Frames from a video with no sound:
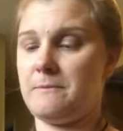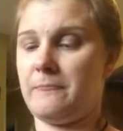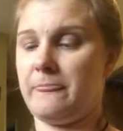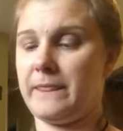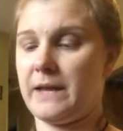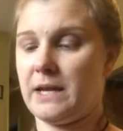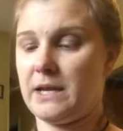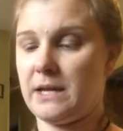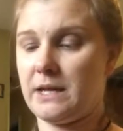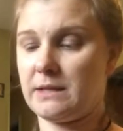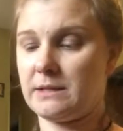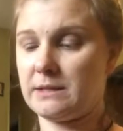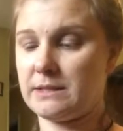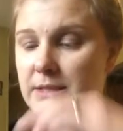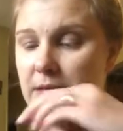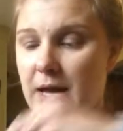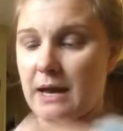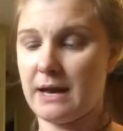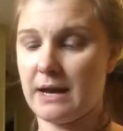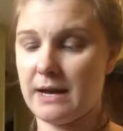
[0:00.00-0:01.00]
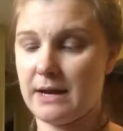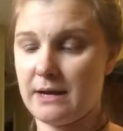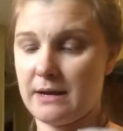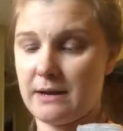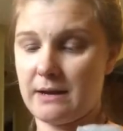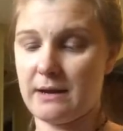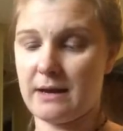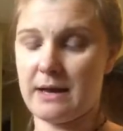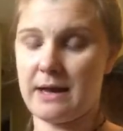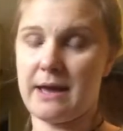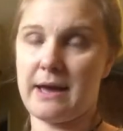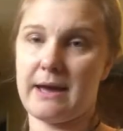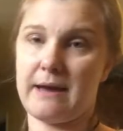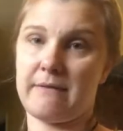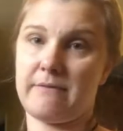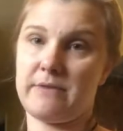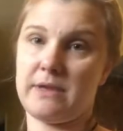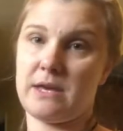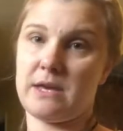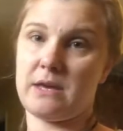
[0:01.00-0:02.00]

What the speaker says: And inside I have the